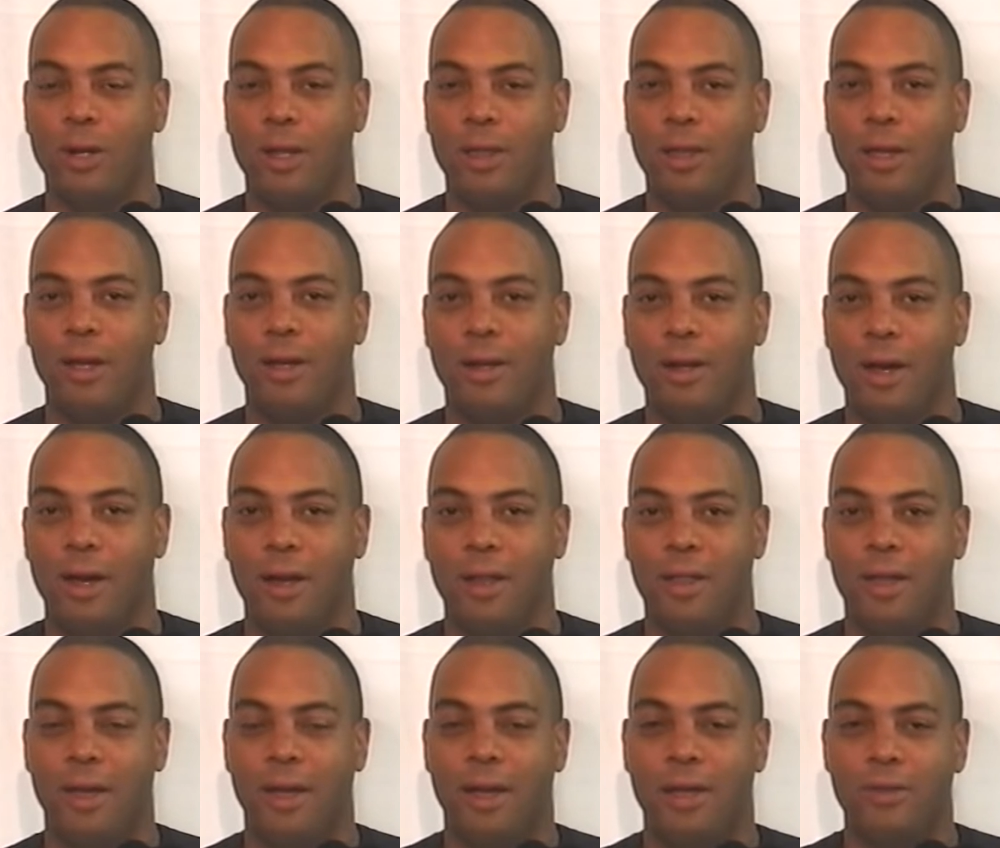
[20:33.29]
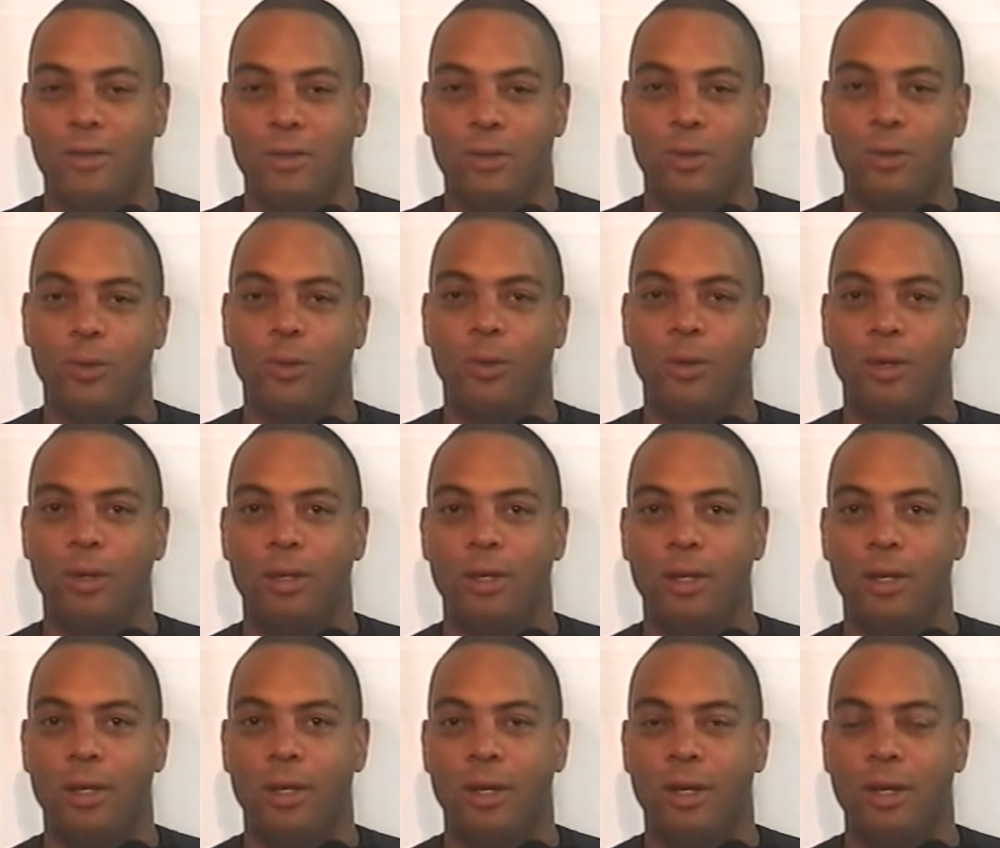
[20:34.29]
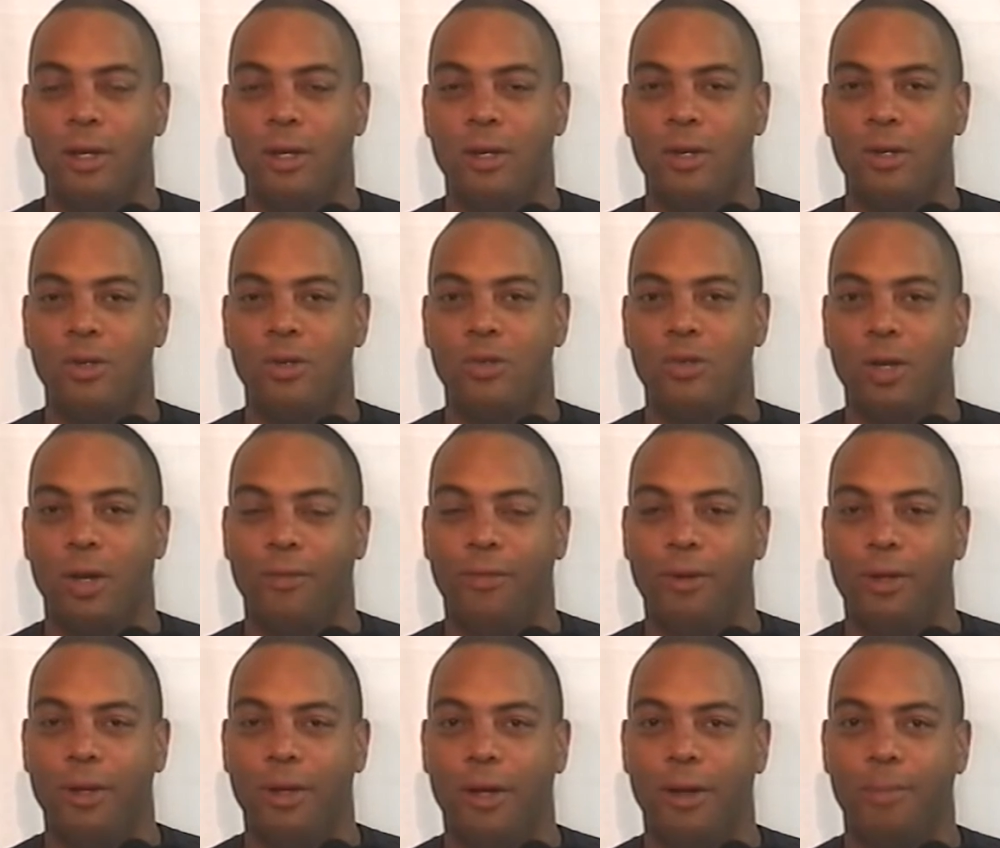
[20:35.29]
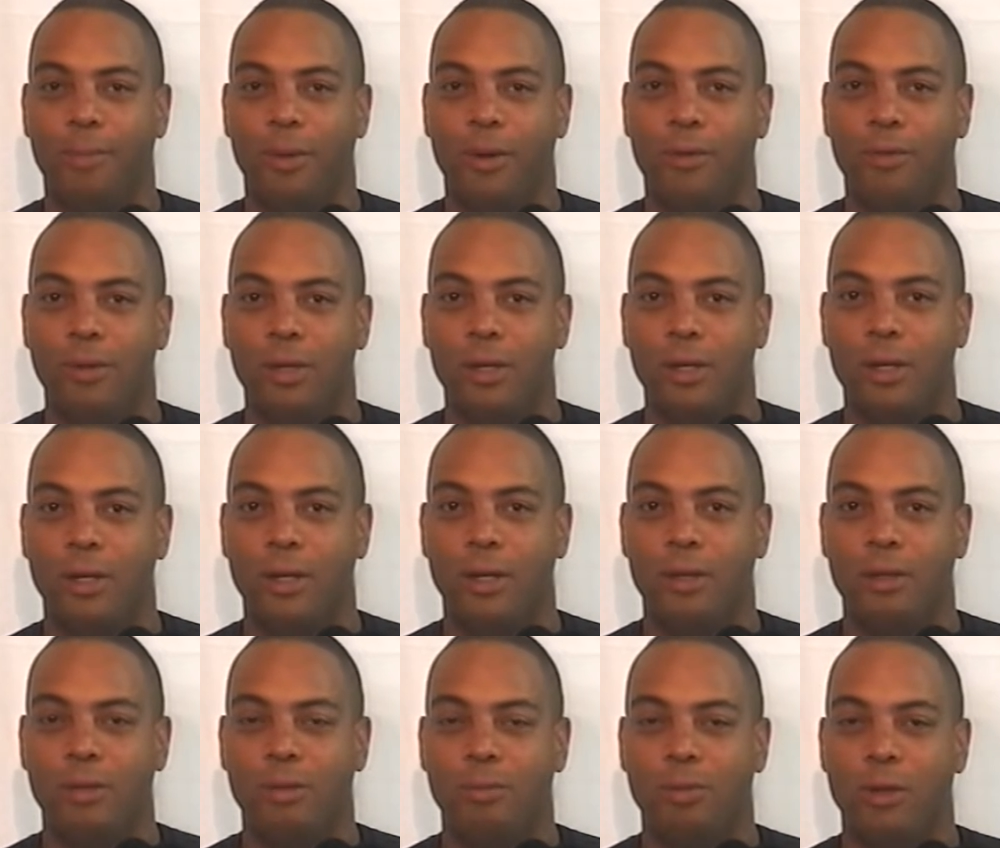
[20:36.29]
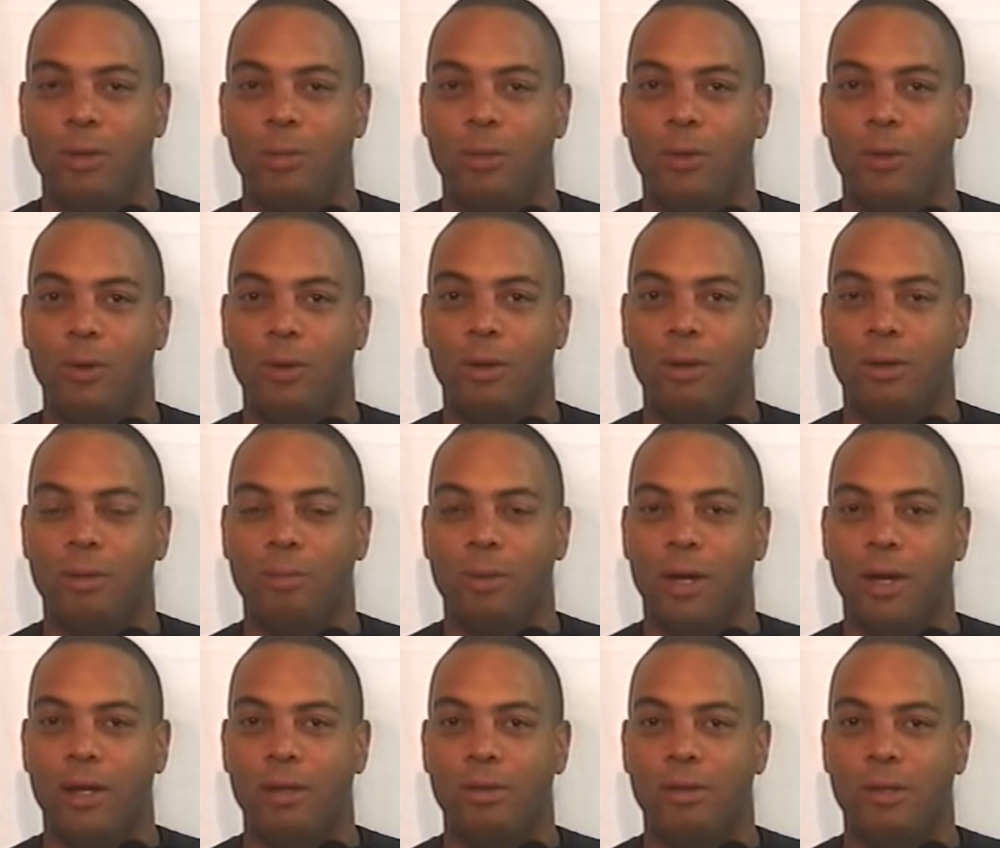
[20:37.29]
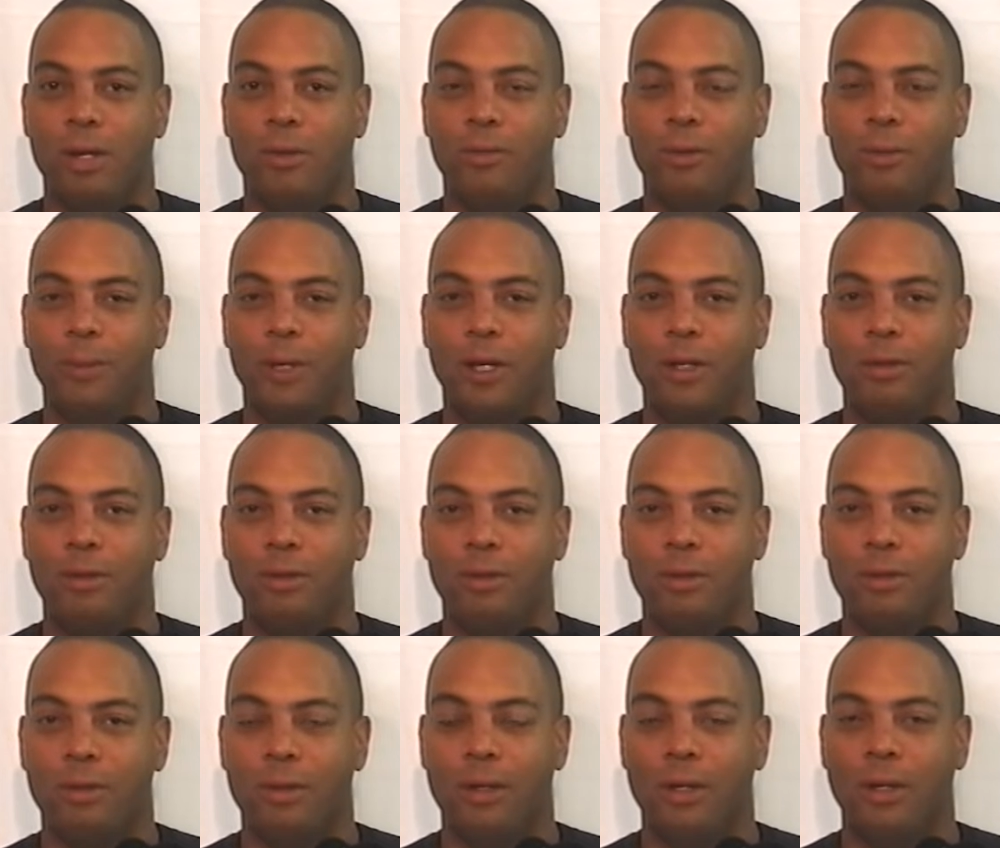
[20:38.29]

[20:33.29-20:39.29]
And I think a lot of that has to do with the shuffling up of the Supreme Court in the past several months.